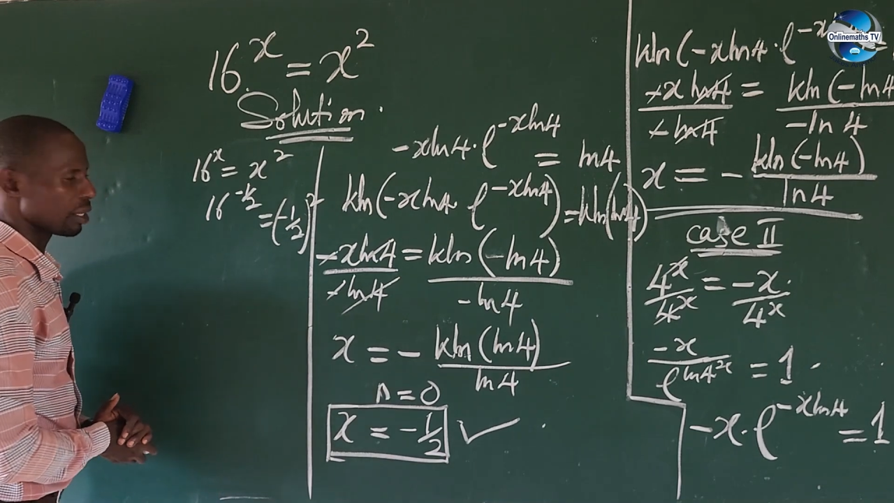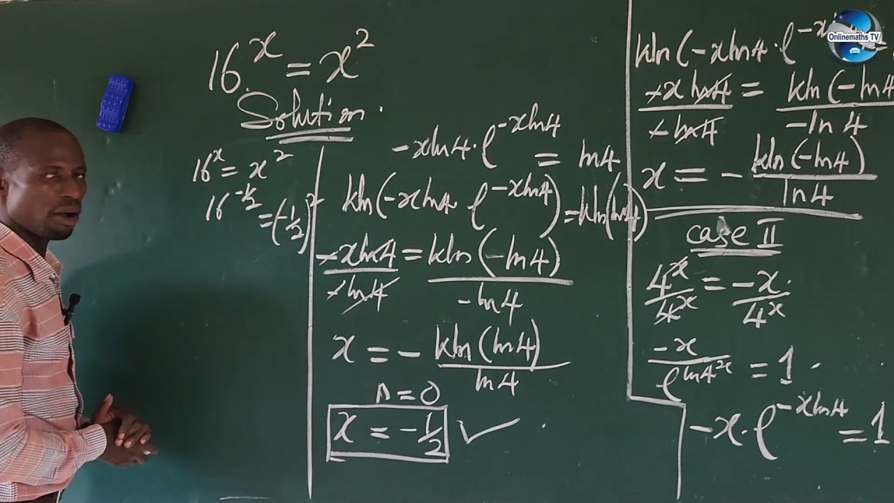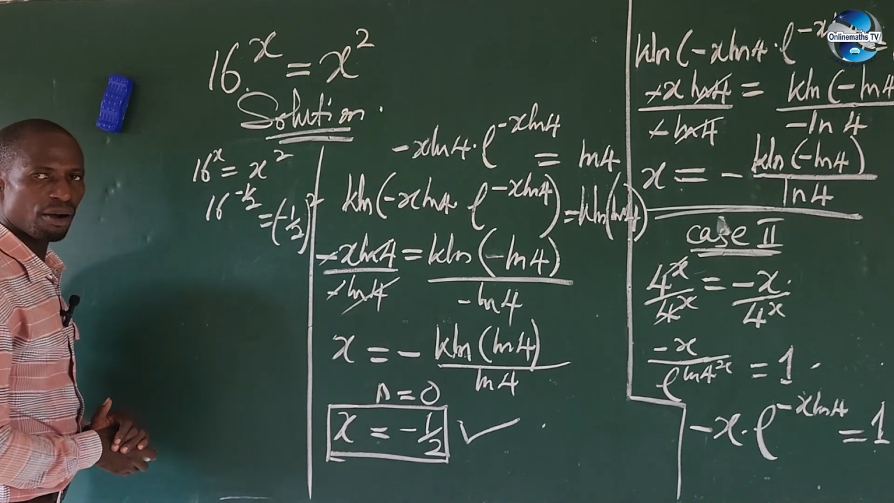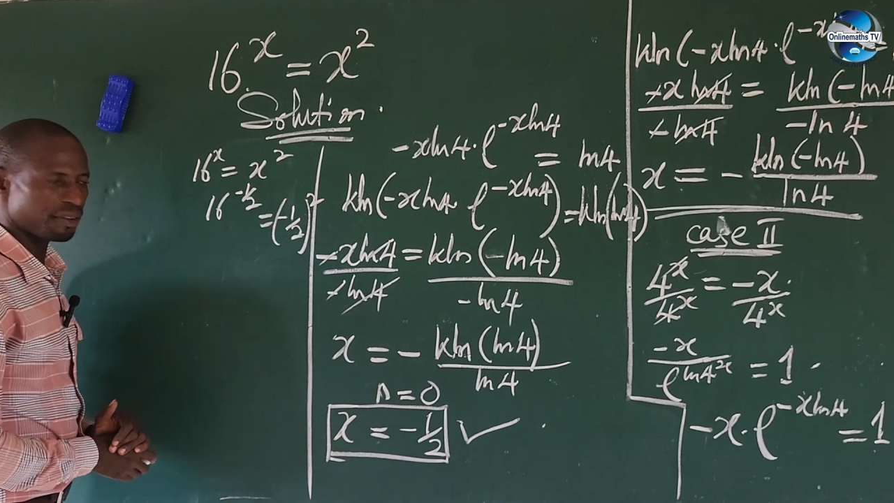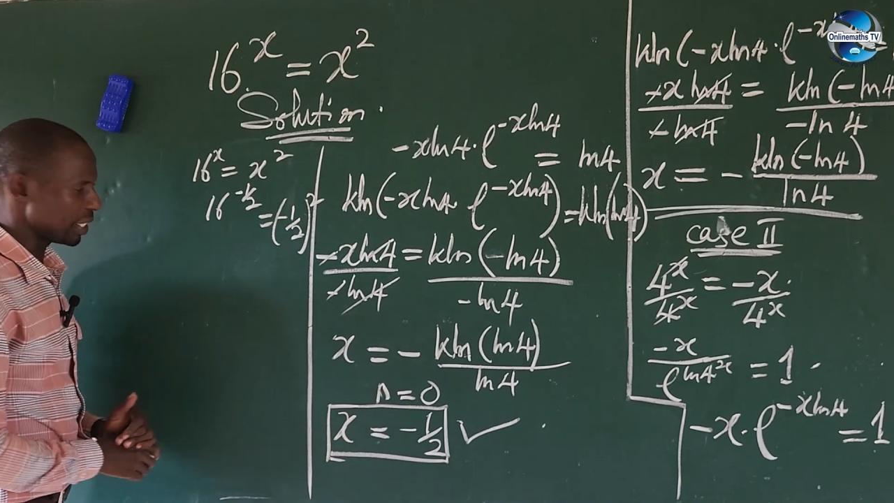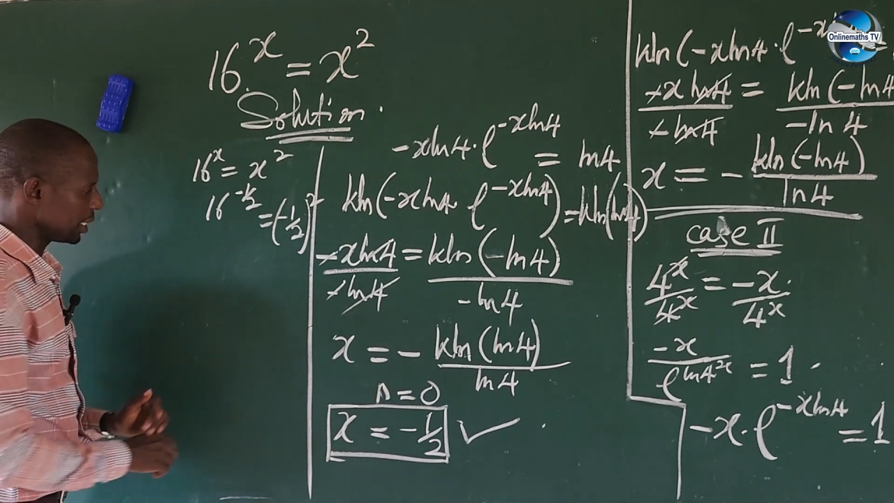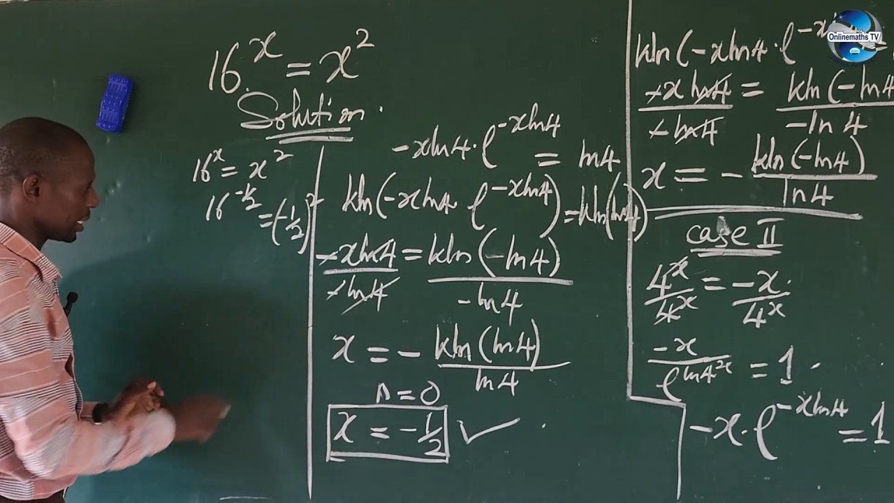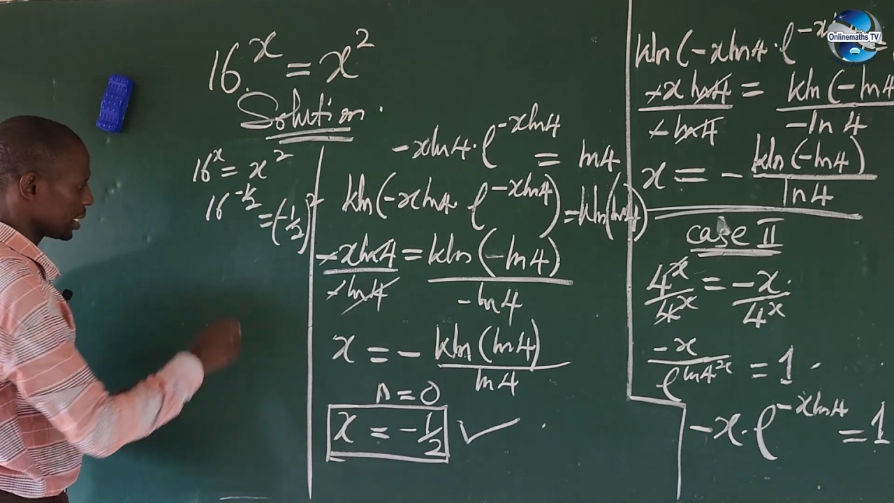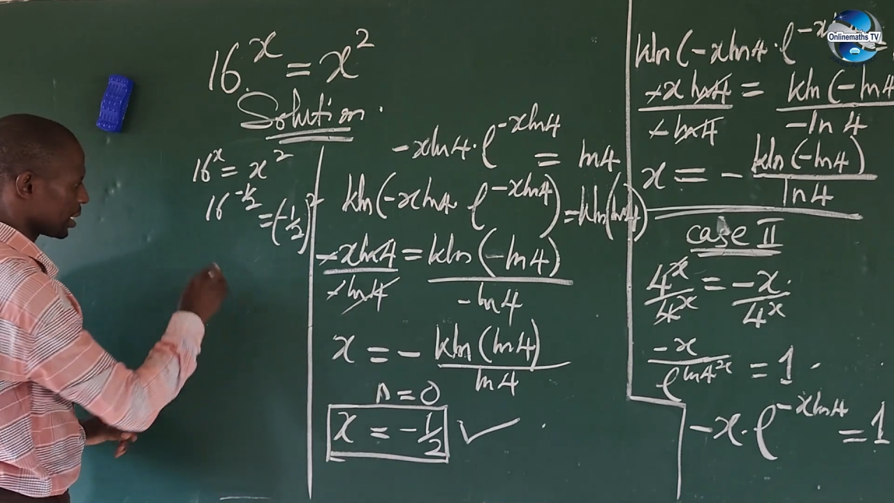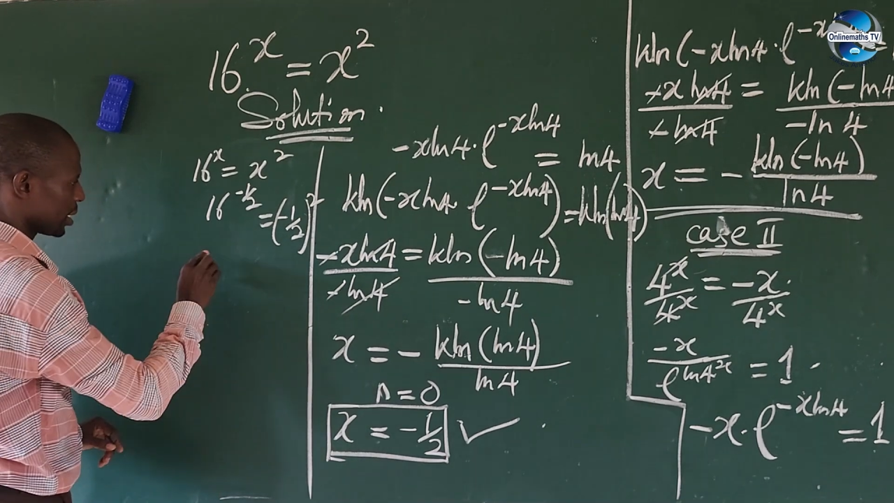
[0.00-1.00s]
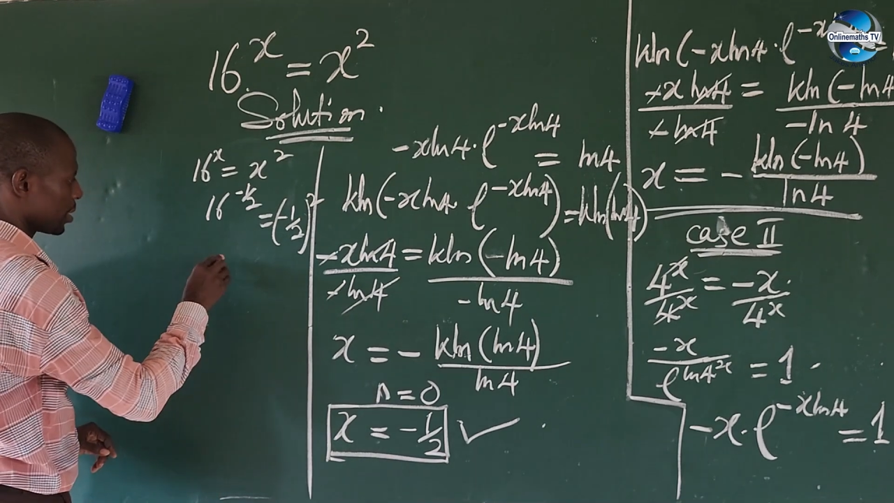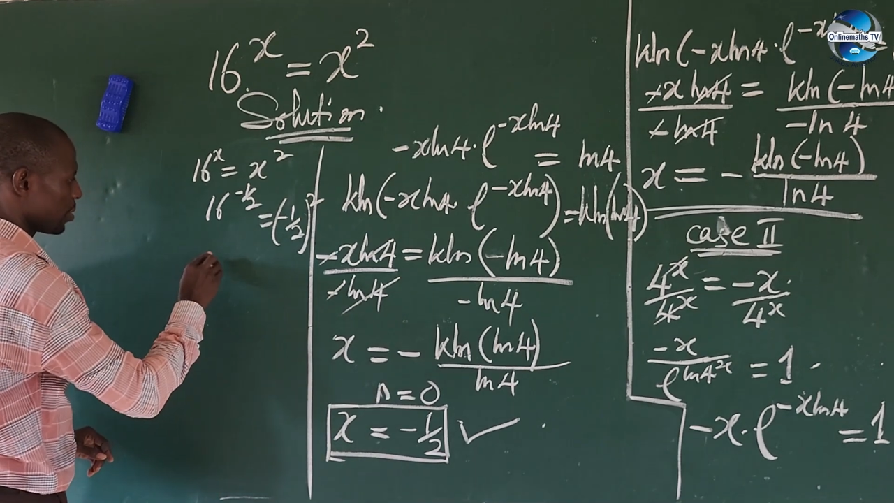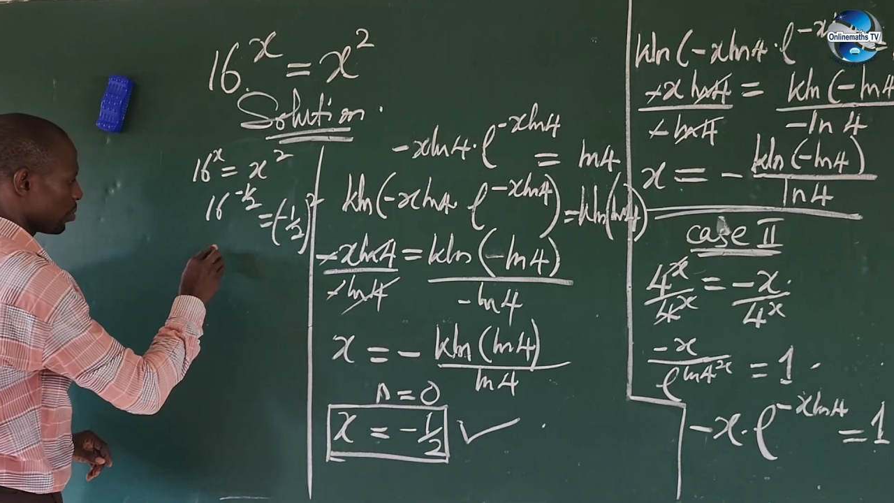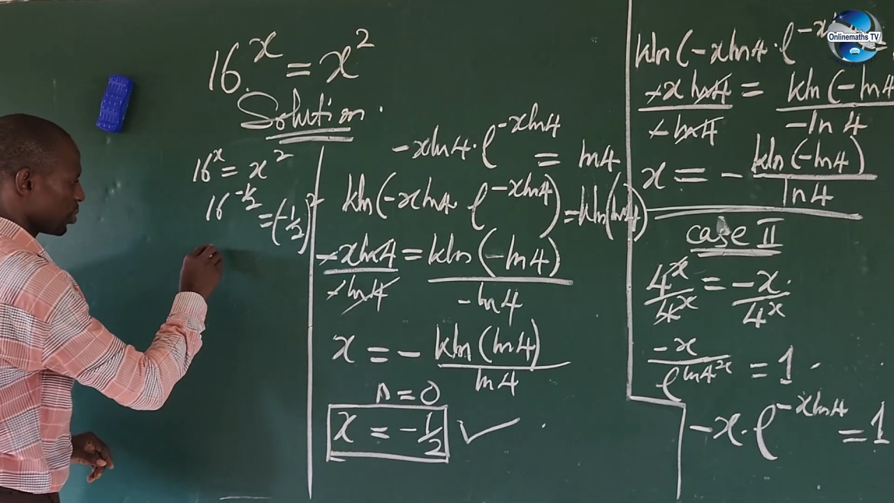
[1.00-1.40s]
law of indices,